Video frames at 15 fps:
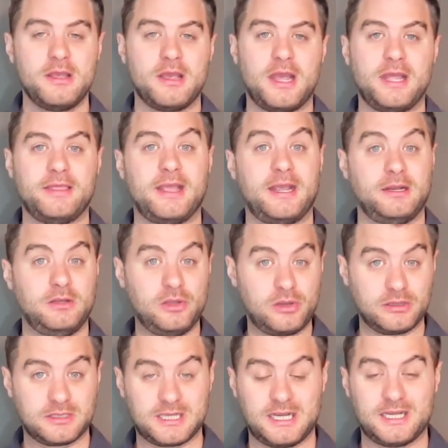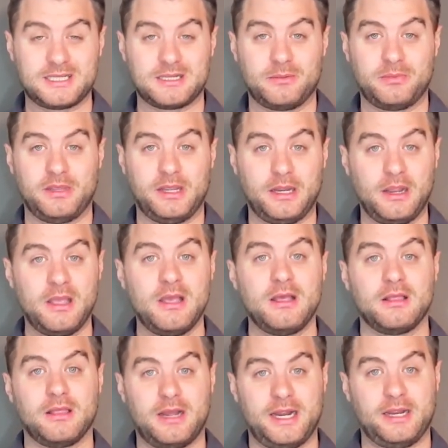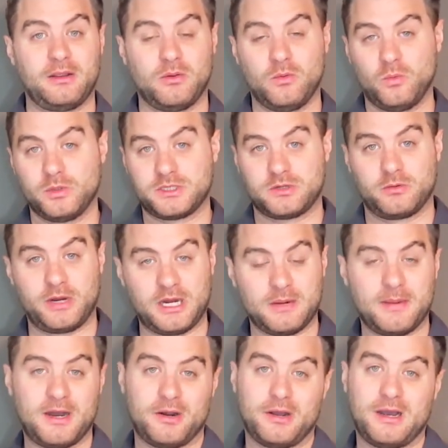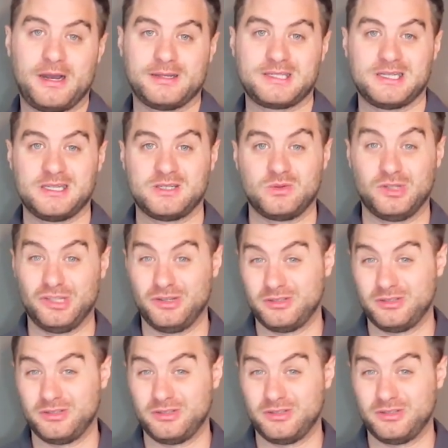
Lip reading: And then you can say something like, what's great about us is,